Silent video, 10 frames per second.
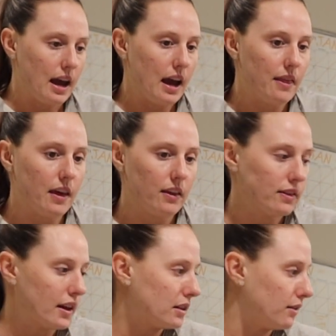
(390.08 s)
and I
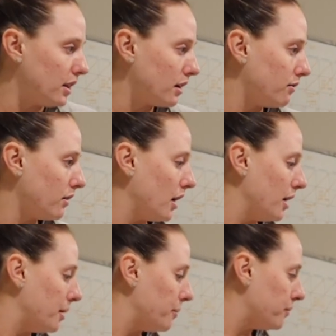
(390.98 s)
think that's everything
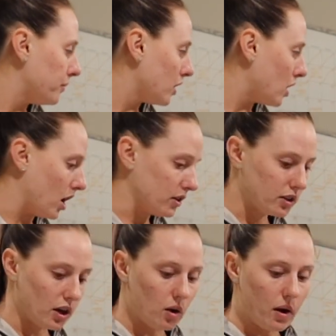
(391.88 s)
from
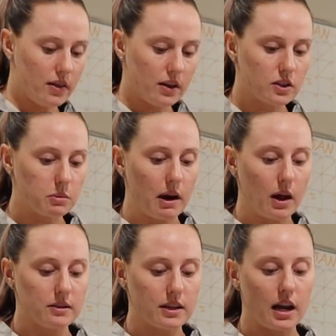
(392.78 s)
Costco. And then
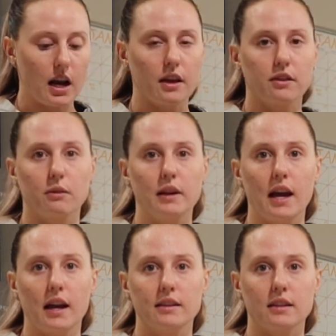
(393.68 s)
Sprouts, I got 3
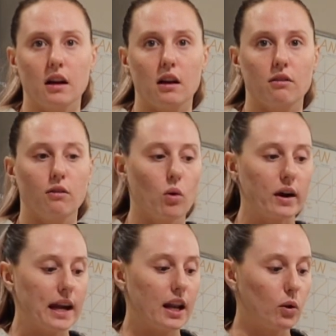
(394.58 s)
heads of
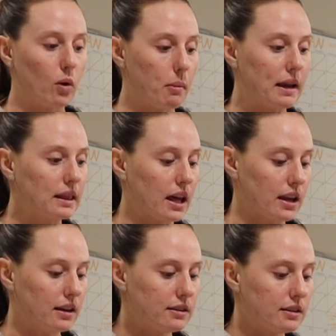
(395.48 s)
organic romaine
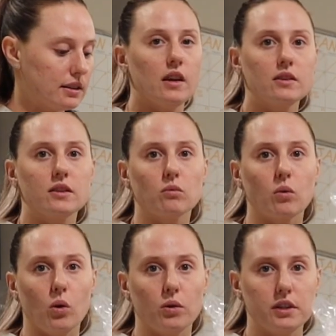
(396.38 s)
lettuce. These
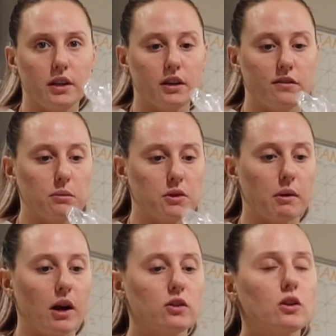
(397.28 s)
rolls here from
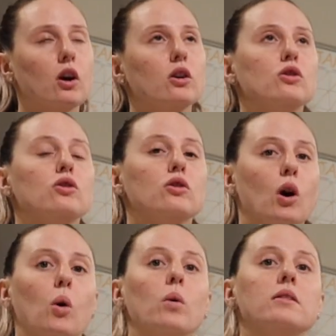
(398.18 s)
Sprouts are
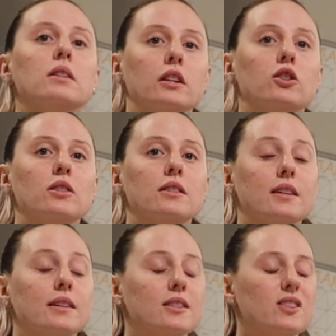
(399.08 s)
so delicious.
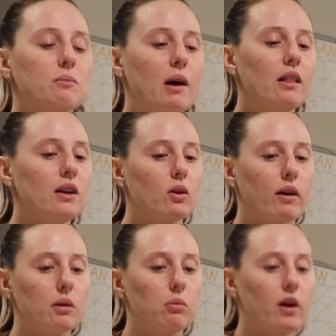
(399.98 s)
They smell
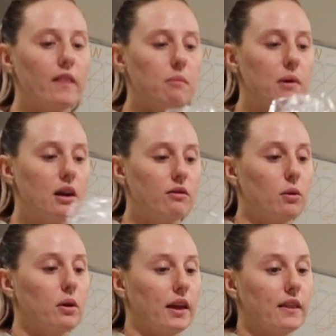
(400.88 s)
incredible and they make
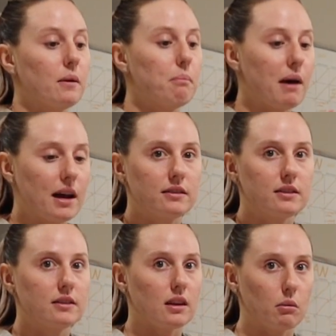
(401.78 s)
for like the
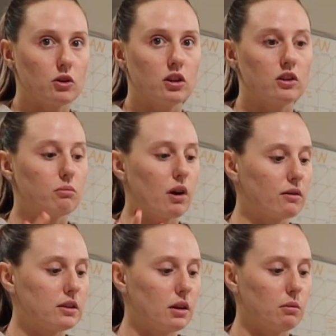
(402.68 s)
best sandwiches or
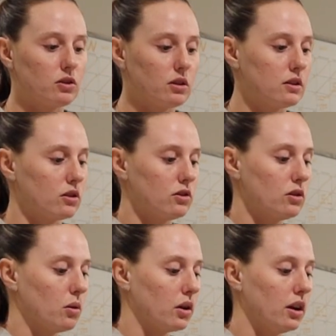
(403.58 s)
breakfast sandwiches. They're
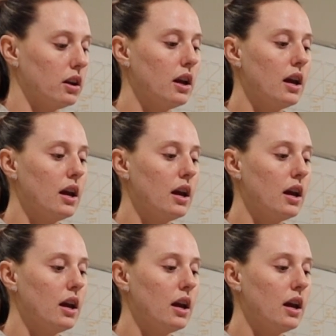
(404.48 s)
so good.